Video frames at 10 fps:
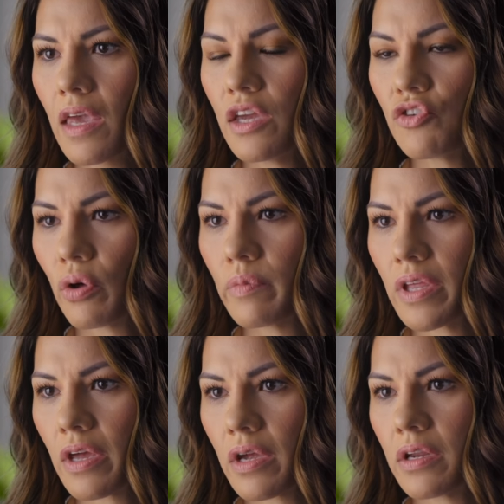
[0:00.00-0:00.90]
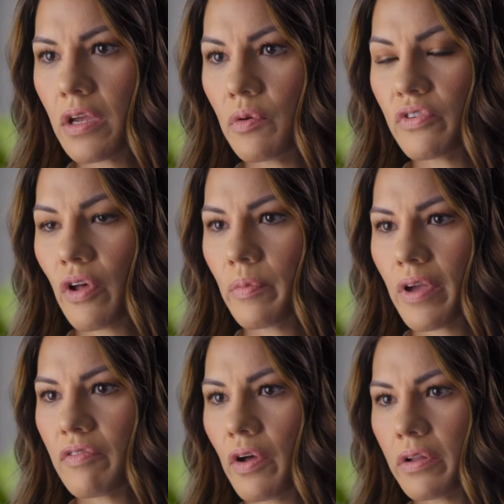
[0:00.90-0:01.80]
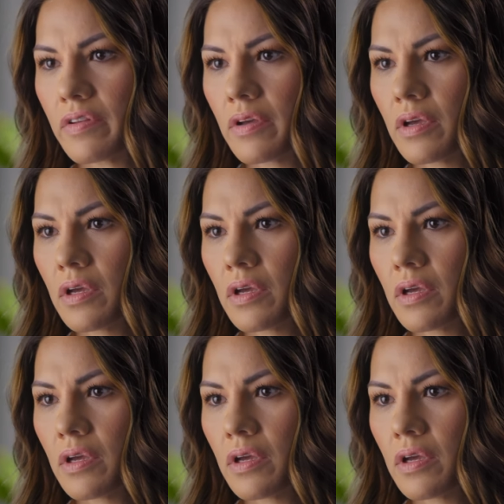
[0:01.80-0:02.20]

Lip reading: He told me that it was all my fault.